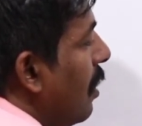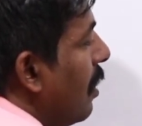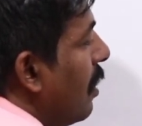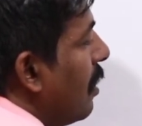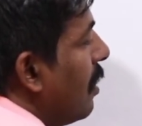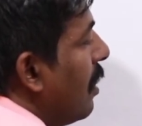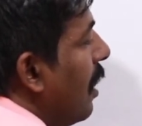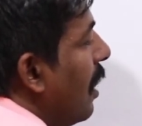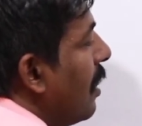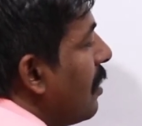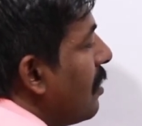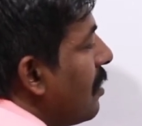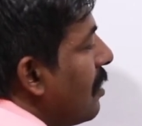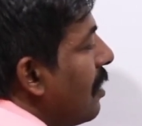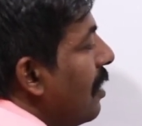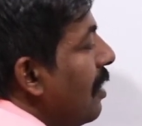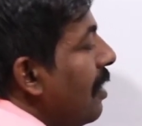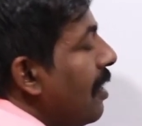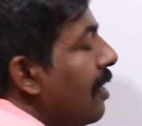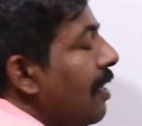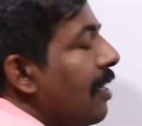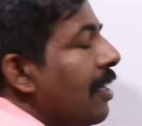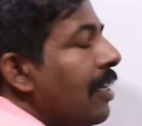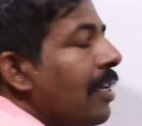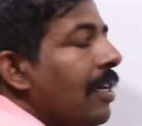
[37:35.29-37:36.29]
That's the
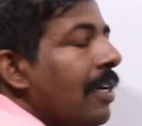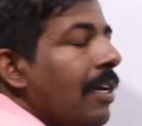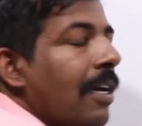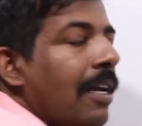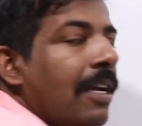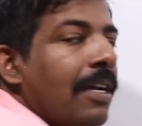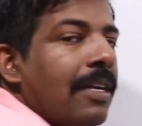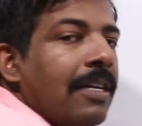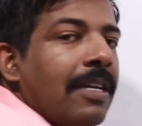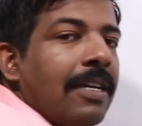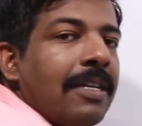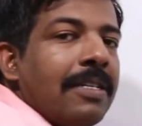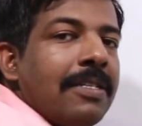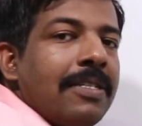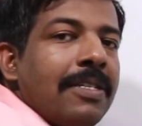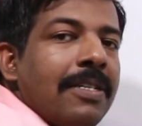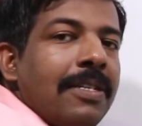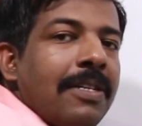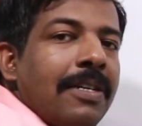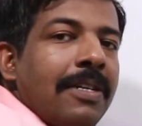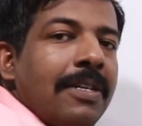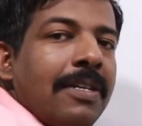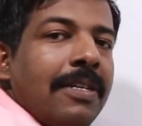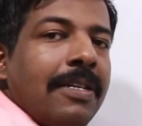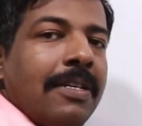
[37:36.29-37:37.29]
correct answer.
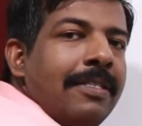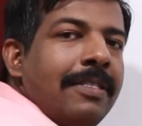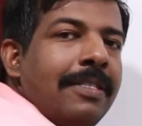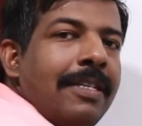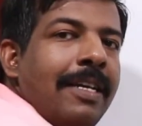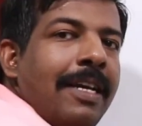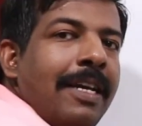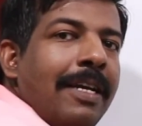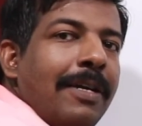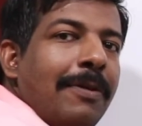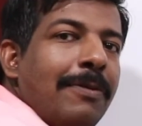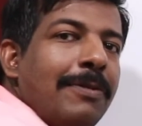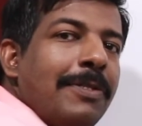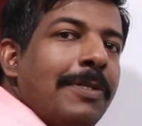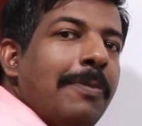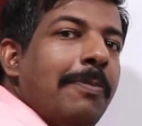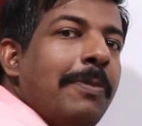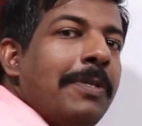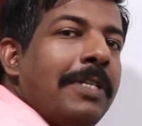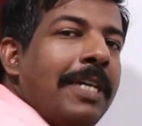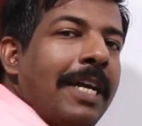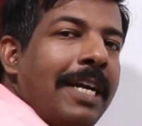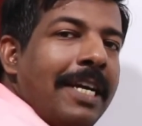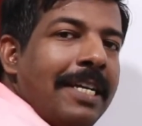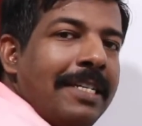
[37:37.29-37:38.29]
Question
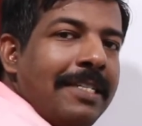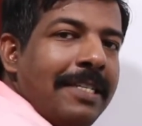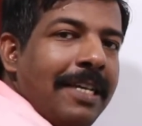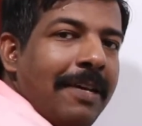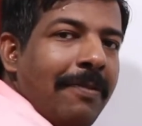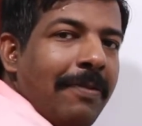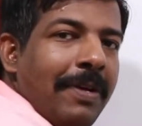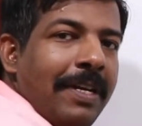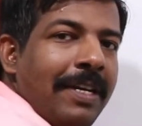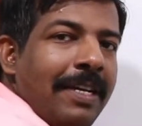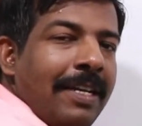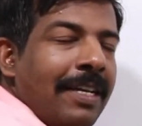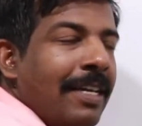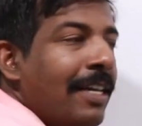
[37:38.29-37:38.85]
number 37.